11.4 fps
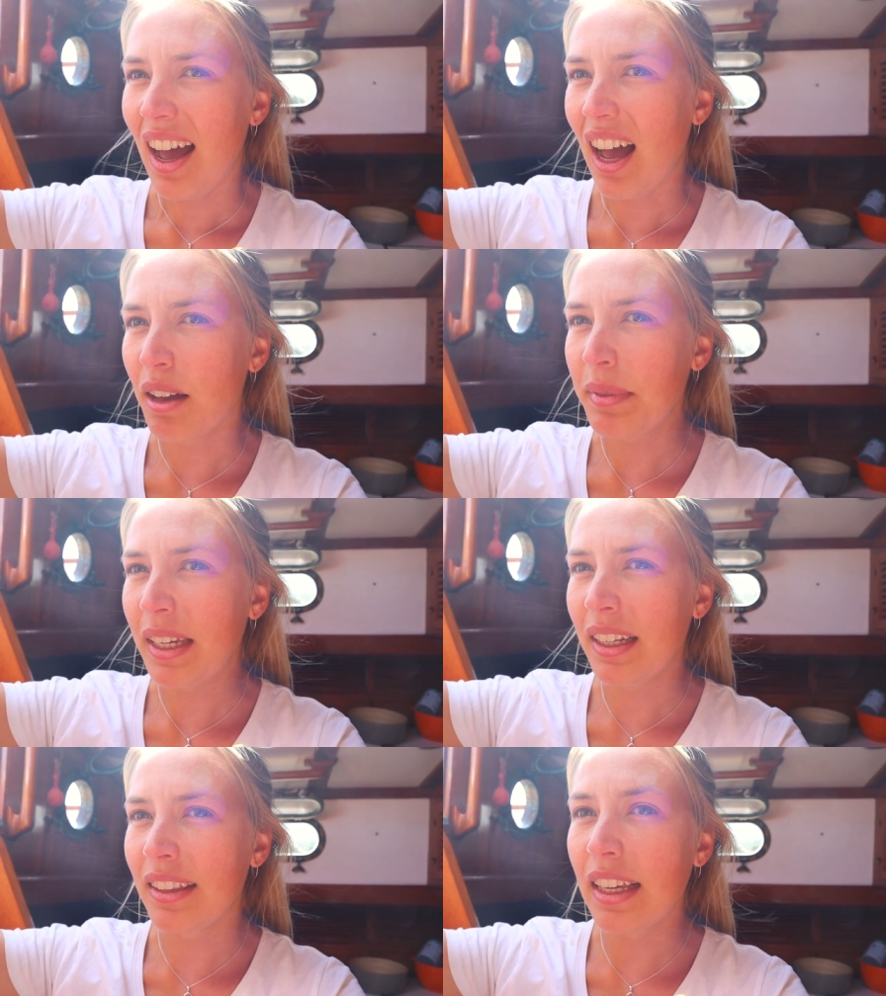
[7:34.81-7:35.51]
I
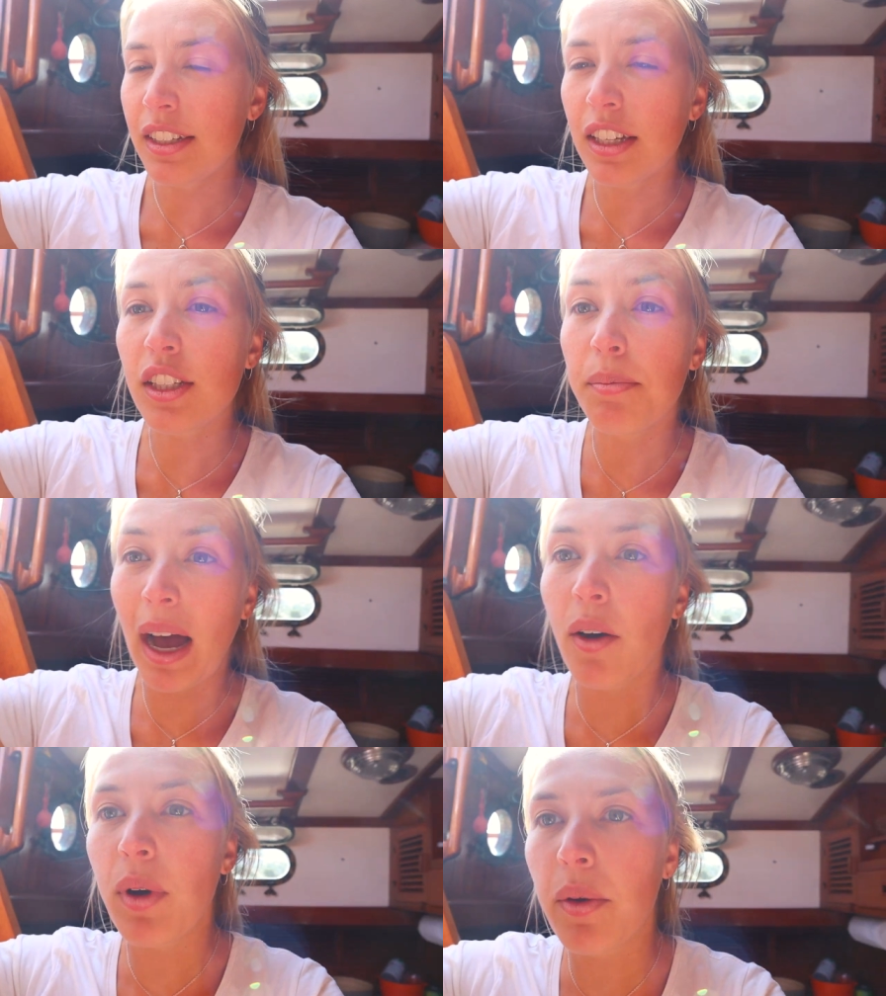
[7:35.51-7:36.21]
mean, this is
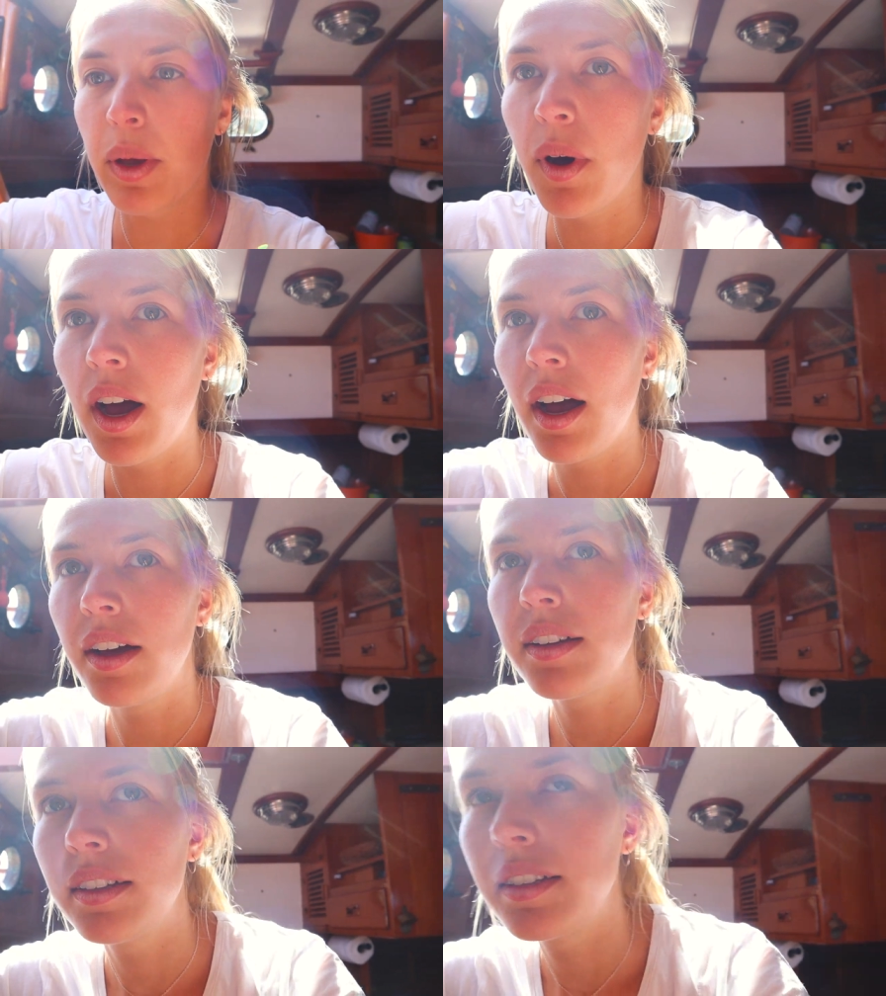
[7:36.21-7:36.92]
about where we were
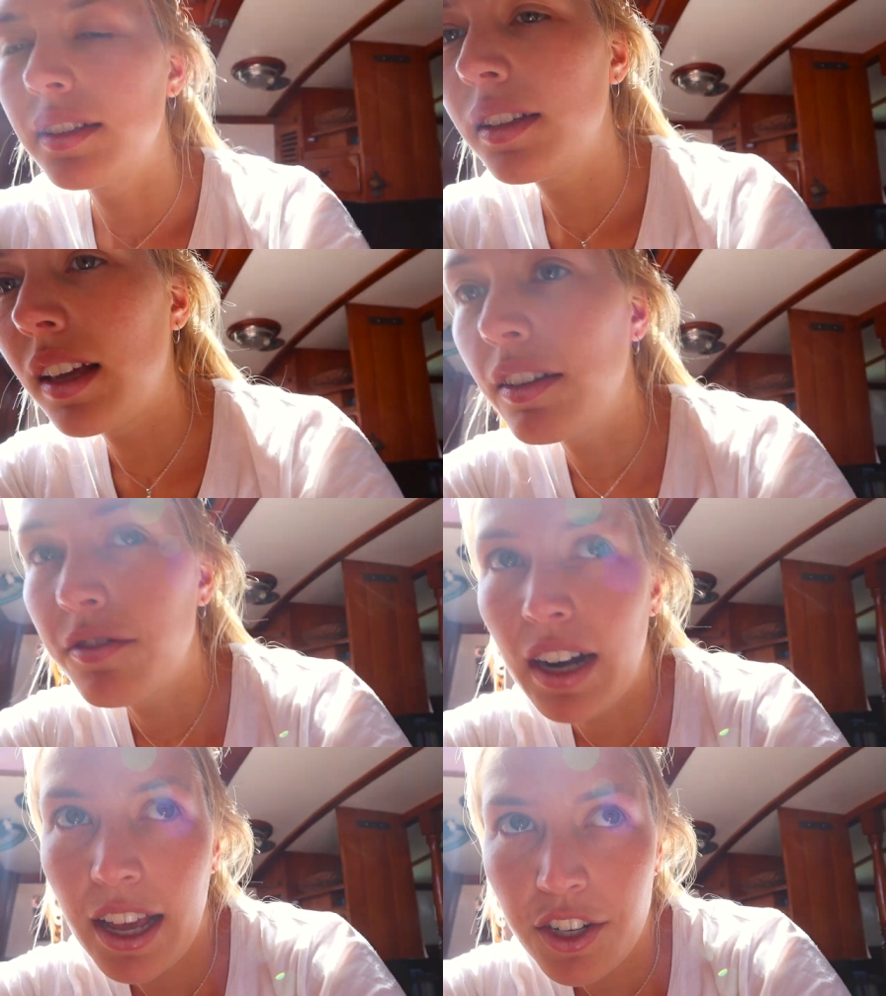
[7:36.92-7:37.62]

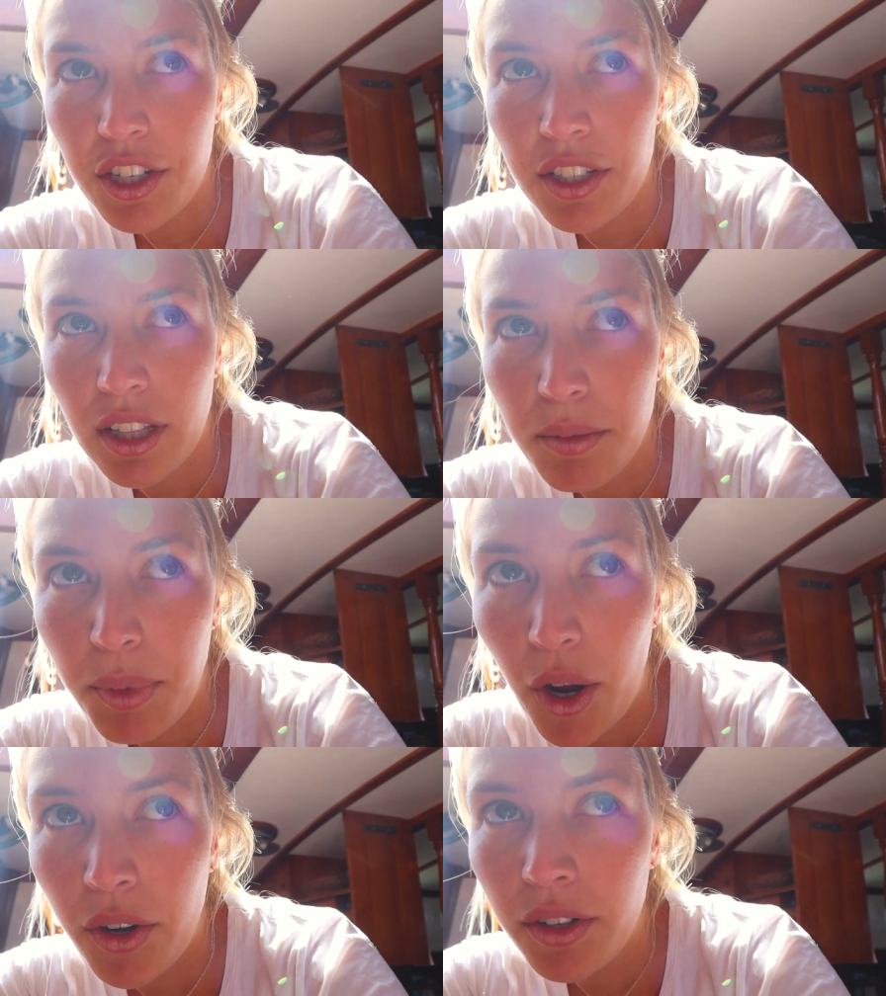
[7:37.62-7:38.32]
in relation to the
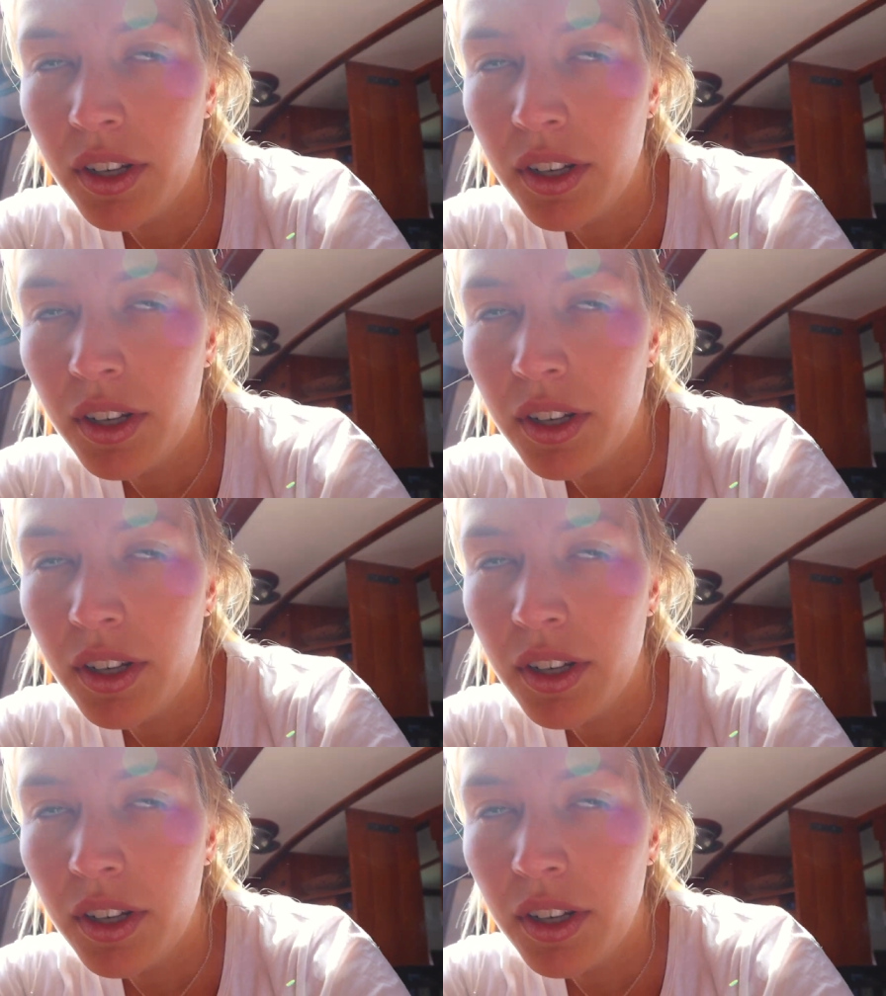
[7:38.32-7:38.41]
boat